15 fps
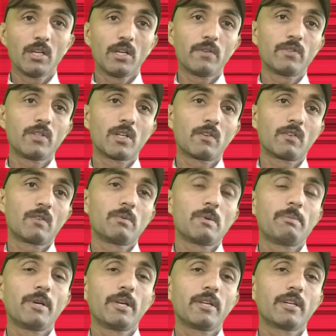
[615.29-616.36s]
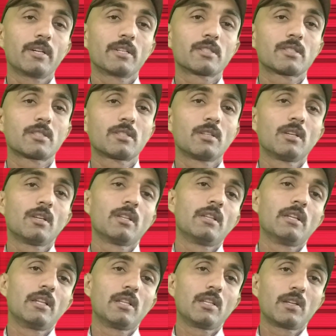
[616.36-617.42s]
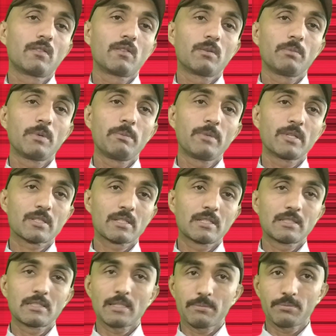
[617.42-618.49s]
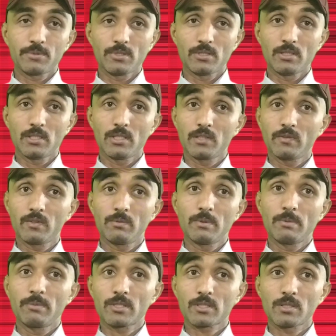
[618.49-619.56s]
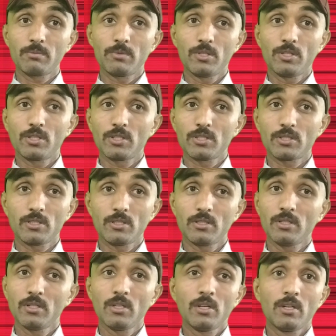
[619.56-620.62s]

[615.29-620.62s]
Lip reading: If there will be barriers, then there will be misconception, there will be miscommunication,